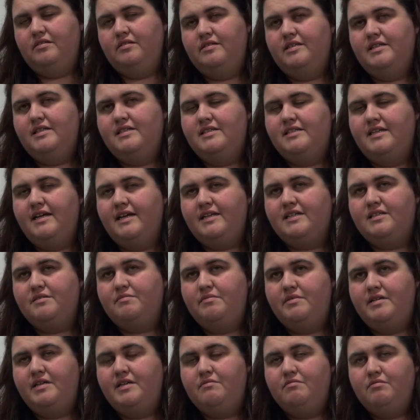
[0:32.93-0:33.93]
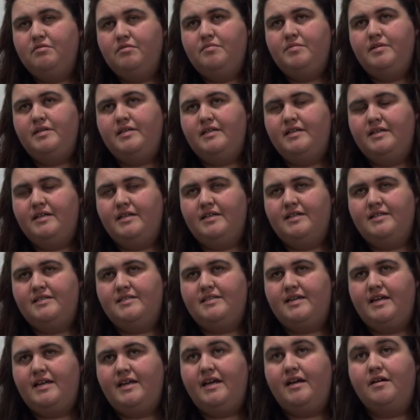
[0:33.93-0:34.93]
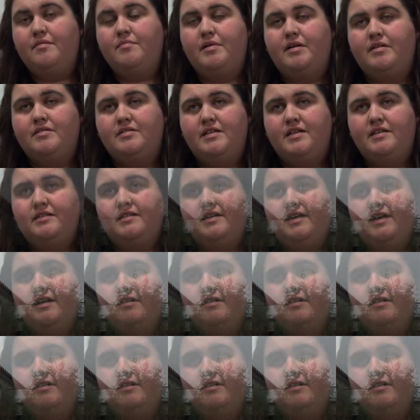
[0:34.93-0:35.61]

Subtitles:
This next week, we'll be setting up outside the